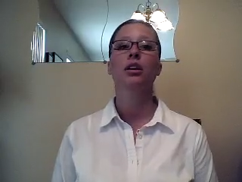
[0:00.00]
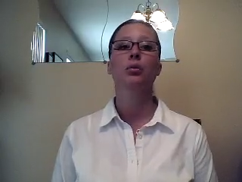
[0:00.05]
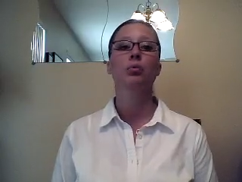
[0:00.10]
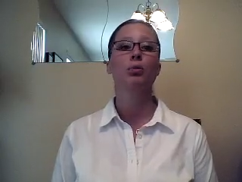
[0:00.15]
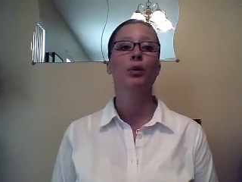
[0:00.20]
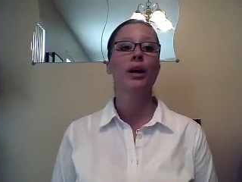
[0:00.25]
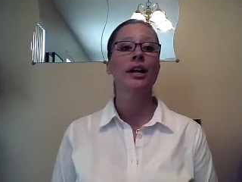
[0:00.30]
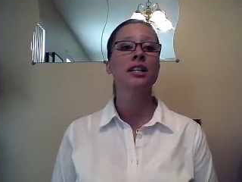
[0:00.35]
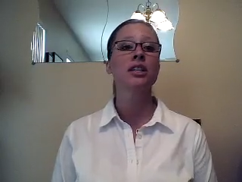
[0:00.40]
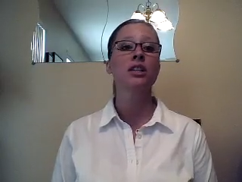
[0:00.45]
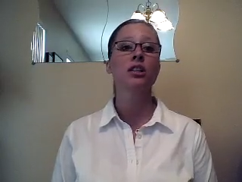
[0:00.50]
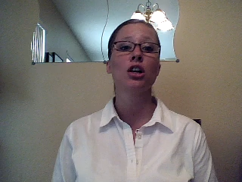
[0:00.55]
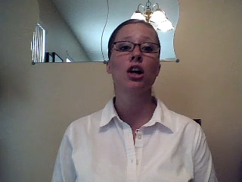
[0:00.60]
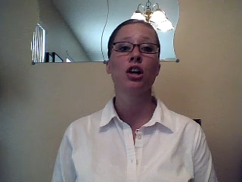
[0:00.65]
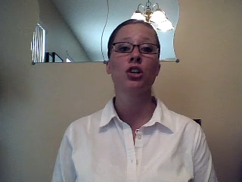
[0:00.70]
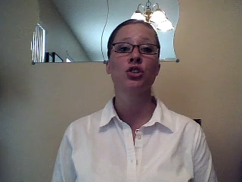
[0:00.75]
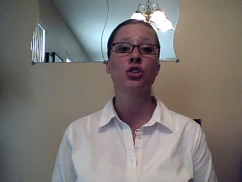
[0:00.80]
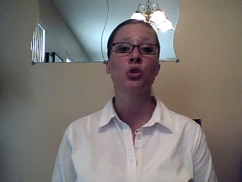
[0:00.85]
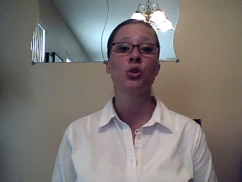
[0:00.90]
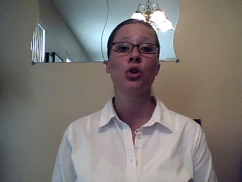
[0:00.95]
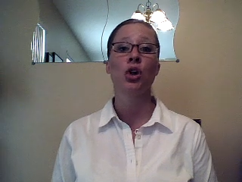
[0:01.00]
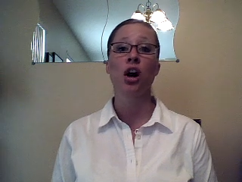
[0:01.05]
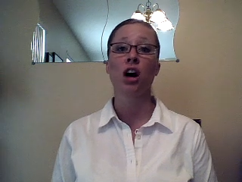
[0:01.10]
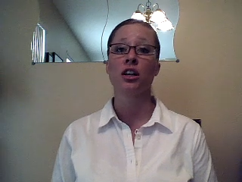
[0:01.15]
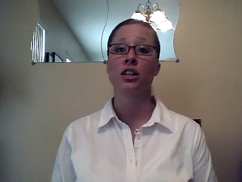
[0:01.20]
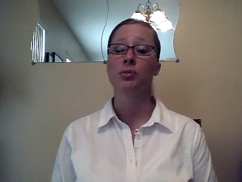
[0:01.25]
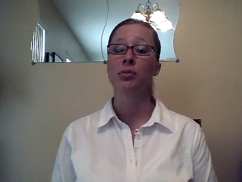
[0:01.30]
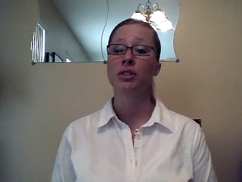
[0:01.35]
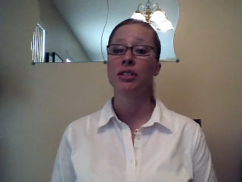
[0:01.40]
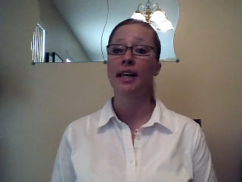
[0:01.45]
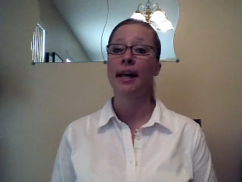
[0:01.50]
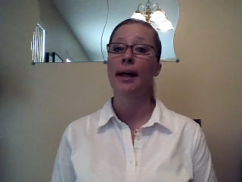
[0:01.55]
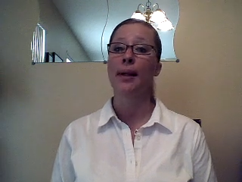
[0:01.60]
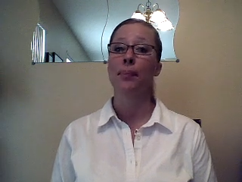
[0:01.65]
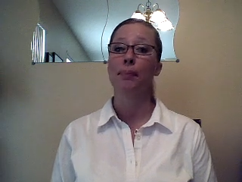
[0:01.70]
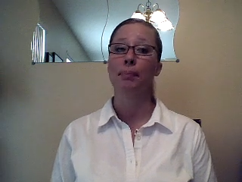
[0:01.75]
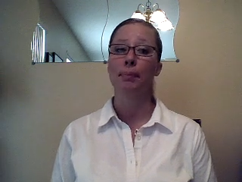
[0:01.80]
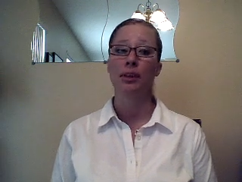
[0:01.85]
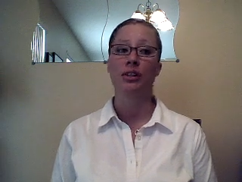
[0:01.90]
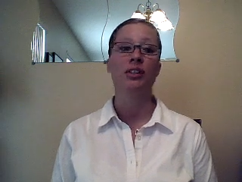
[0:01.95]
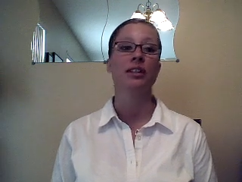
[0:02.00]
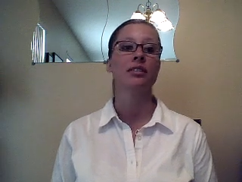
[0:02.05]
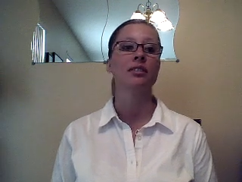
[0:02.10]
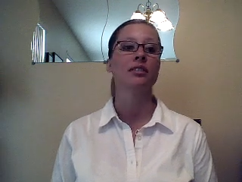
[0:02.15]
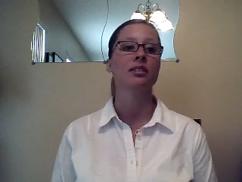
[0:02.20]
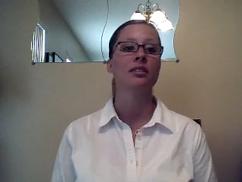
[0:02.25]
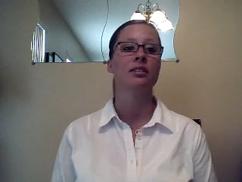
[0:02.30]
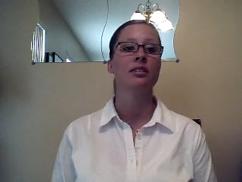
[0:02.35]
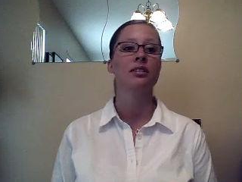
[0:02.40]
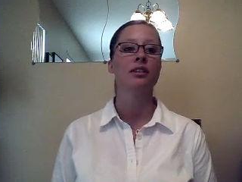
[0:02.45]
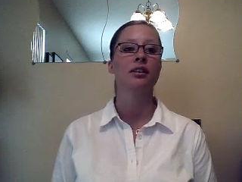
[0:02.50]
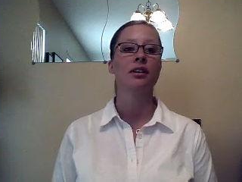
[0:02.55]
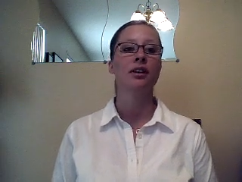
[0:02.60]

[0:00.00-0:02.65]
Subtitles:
Bratz lawsuit cost Mattel millions.